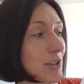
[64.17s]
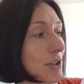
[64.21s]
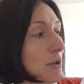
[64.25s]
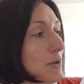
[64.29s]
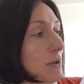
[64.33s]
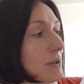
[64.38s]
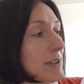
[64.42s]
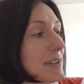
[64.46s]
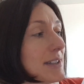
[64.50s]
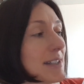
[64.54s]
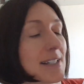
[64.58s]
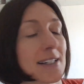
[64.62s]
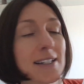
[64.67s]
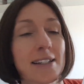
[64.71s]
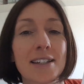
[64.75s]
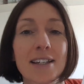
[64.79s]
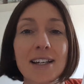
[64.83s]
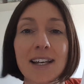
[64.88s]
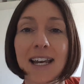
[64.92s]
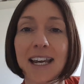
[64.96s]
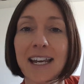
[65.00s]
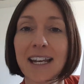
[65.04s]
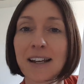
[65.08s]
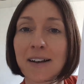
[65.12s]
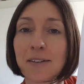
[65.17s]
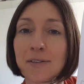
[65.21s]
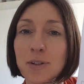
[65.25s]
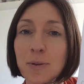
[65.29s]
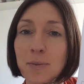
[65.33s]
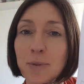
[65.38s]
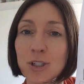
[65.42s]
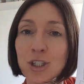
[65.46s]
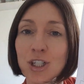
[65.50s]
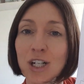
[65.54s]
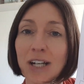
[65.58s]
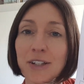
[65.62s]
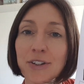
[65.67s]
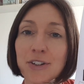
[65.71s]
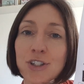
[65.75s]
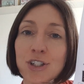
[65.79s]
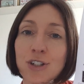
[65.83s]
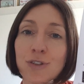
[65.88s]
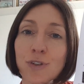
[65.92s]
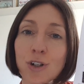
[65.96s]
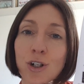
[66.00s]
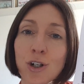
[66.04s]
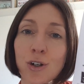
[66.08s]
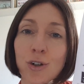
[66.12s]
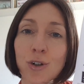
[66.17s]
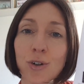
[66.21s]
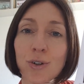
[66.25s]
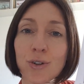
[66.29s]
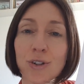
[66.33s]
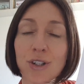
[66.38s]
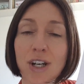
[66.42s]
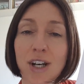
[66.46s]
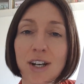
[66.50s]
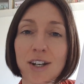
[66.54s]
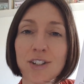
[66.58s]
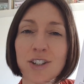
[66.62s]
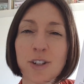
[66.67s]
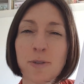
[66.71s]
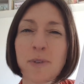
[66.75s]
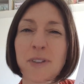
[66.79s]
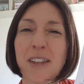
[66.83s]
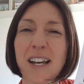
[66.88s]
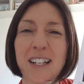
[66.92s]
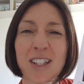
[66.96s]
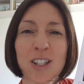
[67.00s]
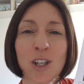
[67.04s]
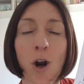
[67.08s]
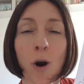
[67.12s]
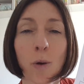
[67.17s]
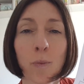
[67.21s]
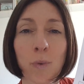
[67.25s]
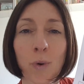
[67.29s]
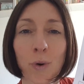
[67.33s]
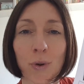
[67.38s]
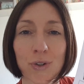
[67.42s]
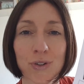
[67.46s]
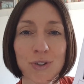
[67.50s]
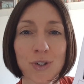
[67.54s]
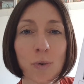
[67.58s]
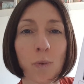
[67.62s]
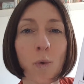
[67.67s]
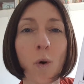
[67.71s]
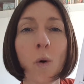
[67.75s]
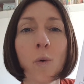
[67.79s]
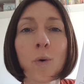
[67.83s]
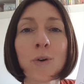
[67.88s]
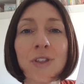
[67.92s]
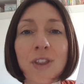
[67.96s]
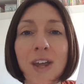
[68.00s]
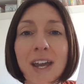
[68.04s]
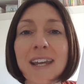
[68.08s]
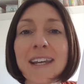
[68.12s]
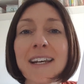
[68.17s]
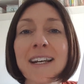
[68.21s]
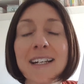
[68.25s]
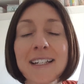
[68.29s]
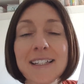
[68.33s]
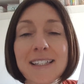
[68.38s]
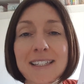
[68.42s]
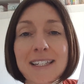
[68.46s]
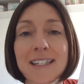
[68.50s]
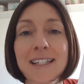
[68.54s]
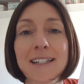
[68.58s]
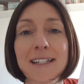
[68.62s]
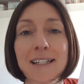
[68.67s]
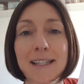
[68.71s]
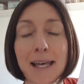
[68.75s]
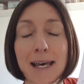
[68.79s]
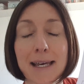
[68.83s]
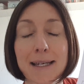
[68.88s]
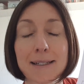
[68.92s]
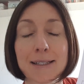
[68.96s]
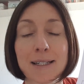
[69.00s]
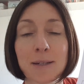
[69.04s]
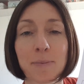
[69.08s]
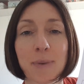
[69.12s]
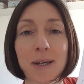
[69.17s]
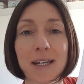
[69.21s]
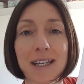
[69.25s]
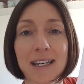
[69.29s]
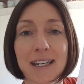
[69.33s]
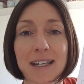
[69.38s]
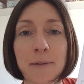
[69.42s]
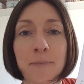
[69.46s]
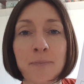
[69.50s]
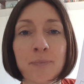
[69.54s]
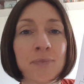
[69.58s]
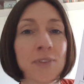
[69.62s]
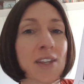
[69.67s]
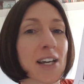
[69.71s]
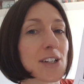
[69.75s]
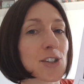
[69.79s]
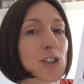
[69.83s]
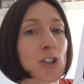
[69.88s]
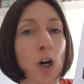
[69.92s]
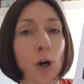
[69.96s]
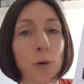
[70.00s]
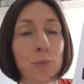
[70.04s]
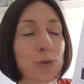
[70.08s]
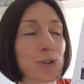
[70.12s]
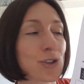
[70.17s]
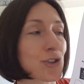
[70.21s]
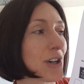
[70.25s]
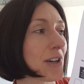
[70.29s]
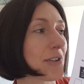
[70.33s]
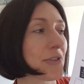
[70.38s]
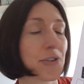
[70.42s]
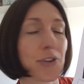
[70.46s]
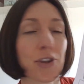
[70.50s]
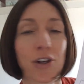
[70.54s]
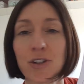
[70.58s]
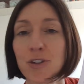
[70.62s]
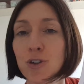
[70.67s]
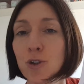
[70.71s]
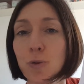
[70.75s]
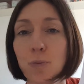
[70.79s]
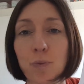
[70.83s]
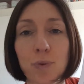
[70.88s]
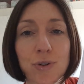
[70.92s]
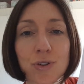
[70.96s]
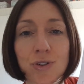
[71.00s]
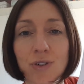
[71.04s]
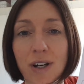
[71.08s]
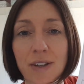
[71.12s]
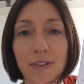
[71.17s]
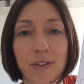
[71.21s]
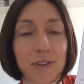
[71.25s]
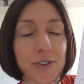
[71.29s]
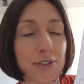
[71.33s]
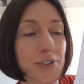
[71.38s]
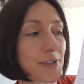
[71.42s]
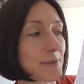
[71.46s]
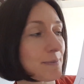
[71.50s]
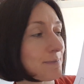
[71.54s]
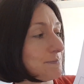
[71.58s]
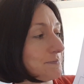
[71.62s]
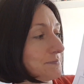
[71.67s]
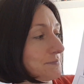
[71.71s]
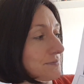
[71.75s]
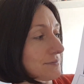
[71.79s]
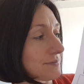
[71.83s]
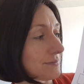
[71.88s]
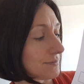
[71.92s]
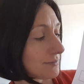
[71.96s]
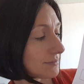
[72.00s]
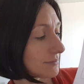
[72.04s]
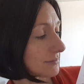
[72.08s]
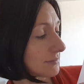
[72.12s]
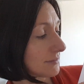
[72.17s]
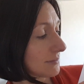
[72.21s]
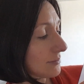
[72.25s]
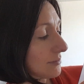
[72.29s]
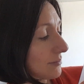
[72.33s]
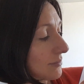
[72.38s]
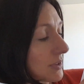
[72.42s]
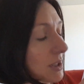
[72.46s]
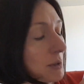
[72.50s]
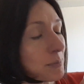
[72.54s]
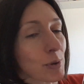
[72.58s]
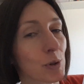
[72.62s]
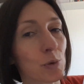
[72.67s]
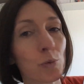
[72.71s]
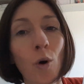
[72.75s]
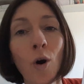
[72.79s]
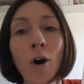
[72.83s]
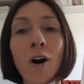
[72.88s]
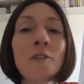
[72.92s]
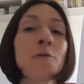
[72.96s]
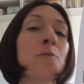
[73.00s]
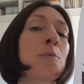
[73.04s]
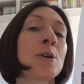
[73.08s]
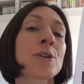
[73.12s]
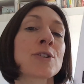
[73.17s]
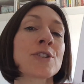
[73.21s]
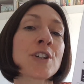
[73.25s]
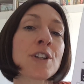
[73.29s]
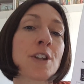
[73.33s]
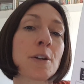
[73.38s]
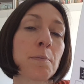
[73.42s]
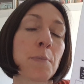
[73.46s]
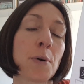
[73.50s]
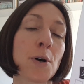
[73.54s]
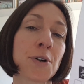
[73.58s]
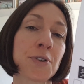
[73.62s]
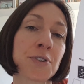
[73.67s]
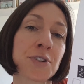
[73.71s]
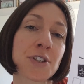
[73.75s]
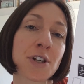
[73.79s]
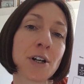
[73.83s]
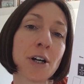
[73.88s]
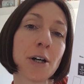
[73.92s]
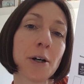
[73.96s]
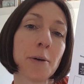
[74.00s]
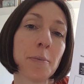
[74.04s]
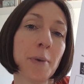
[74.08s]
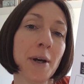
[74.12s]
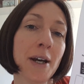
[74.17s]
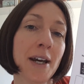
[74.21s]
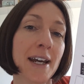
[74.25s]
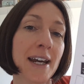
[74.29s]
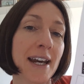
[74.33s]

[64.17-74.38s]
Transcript: and qualities, it gives them a chance to record some of their top ones. So what would they consider to be their top strength, their super strengths? But what I've put at the bottom